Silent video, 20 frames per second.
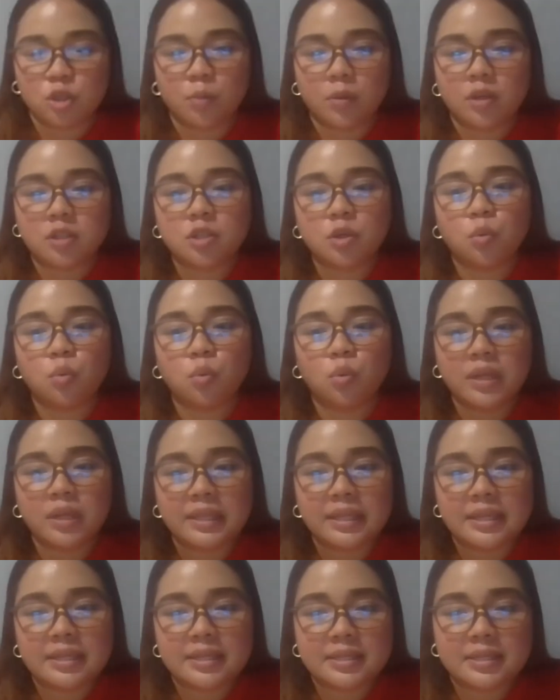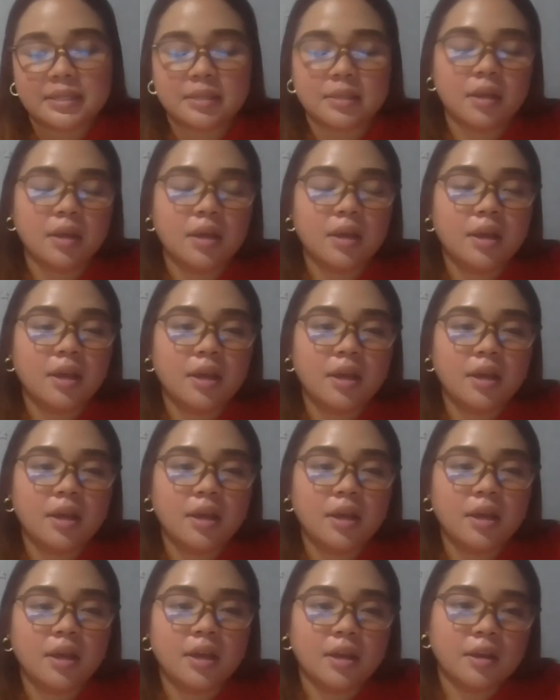so much. So what is,
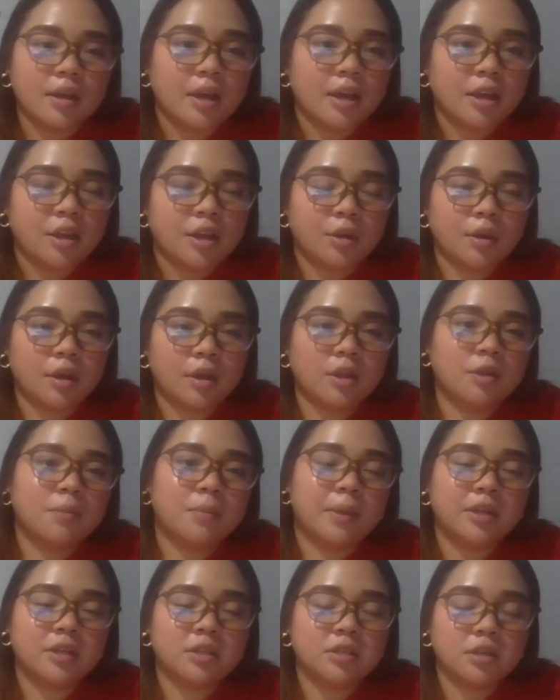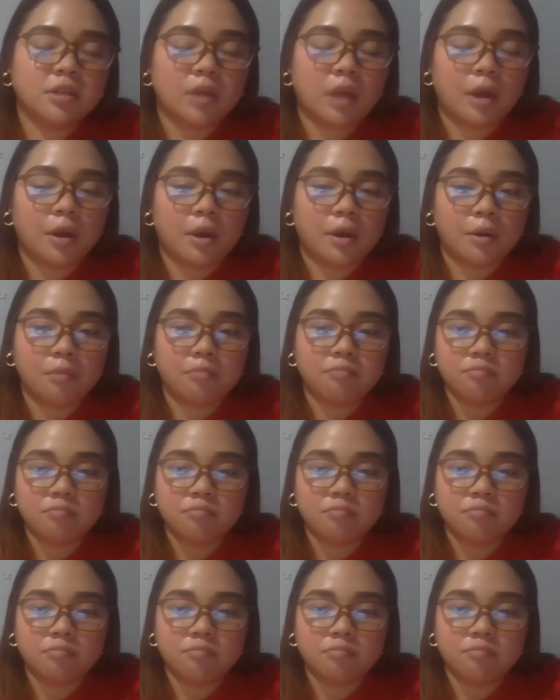you, you mentioned, uh,